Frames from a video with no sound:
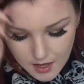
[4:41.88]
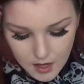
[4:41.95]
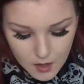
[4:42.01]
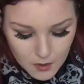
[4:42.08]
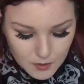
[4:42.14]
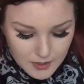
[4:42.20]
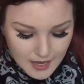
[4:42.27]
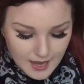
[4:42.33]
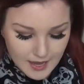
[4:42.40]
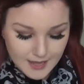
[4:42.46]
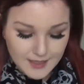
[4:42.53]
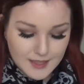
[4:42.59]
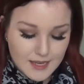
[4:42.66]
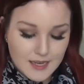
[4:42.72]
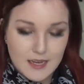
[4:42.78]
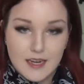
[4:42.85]
Okay,
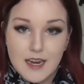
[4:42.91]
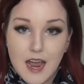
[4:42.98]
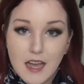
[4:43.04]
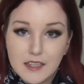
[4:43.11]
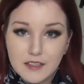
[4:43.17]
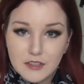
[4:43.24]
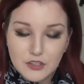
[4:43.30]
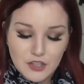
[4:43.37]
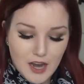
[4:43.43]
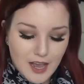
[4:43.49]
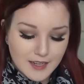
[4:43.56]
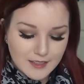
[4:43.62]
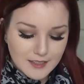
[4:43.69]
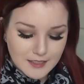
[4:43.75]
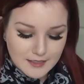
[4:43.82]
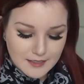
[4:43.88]
the next
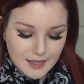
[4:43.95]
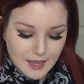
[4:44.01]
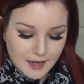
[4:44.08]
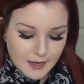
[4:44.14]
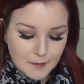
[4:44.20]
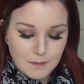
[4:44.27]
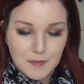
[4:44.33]
trend is like